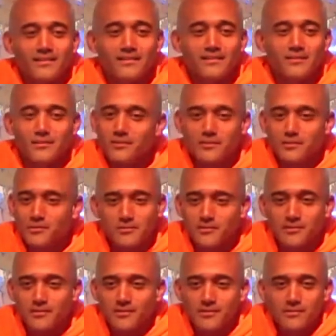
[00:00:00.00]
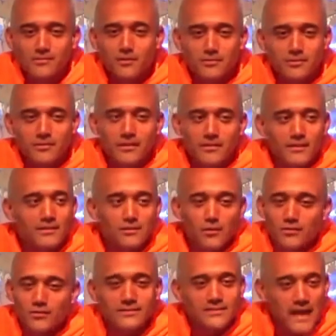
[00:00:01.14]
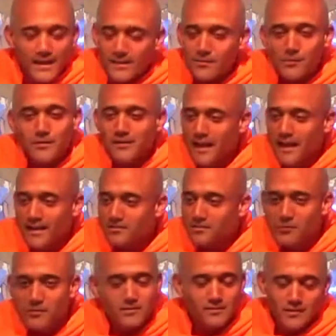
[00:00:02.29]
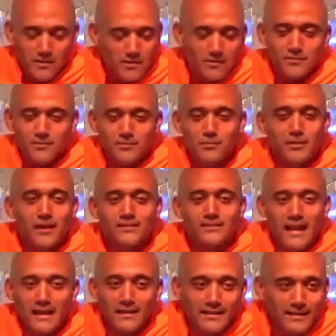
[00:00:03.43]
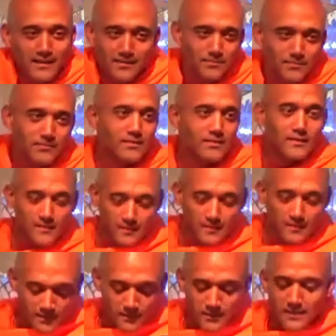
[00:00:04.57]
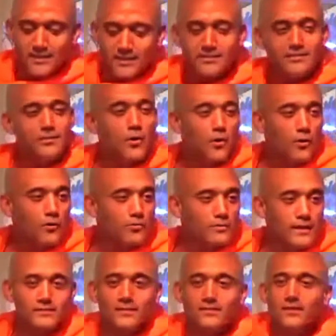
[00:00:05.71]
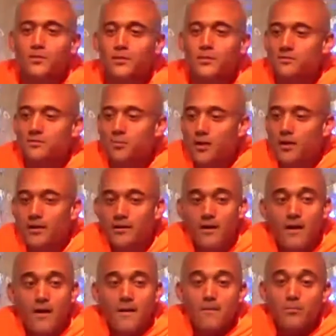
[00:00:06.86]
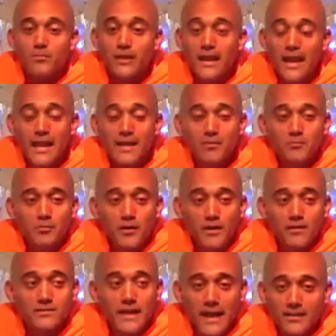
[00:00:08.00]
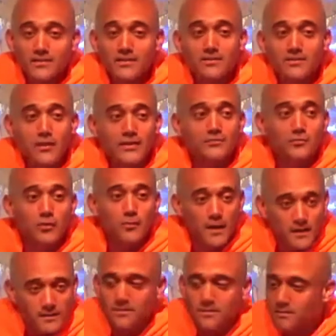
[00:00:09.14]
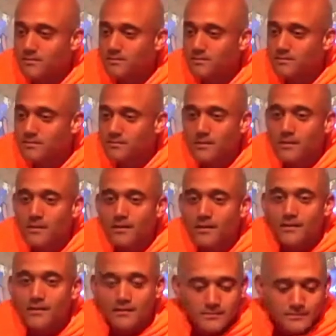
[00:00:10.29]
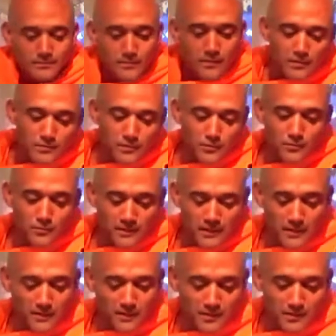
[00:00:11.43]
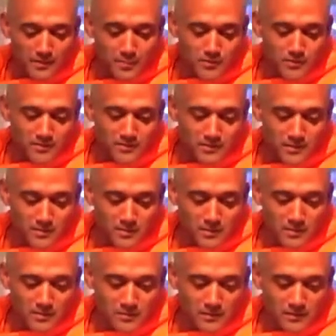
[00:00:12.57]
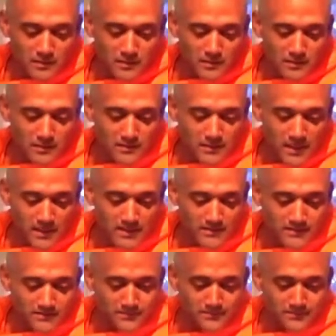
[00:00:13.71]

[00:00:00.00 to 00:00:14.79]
Do you, do you, don't you think that he knows exactly what we're going to ask for? No. So we're not telling him something he doesn't know. That's not the purpose of prayer. The aim of prayer is actually to transform us. So Kierkegaard put this really beautifully. He said,